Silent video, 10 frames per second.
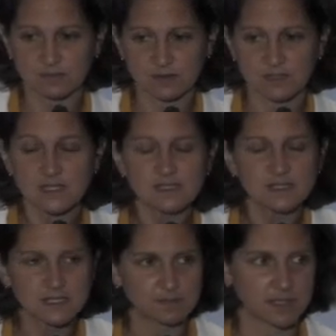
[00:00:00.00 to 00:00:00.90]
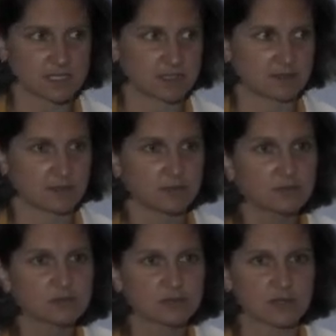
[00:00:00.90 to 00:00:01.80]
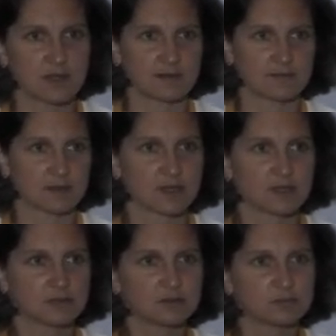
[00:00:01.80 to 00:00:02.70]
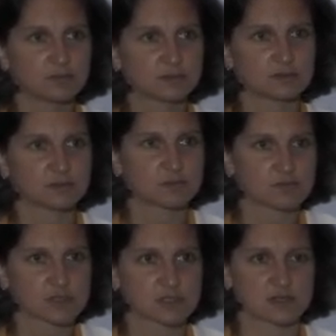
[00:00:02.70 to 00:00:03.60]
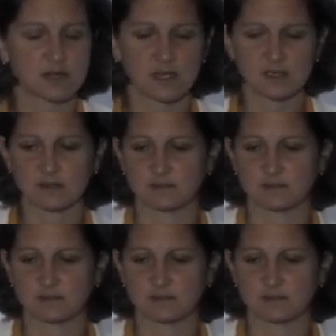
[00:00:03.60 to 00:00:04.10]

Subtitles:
But in this patient, you don't have to put the pressure higher.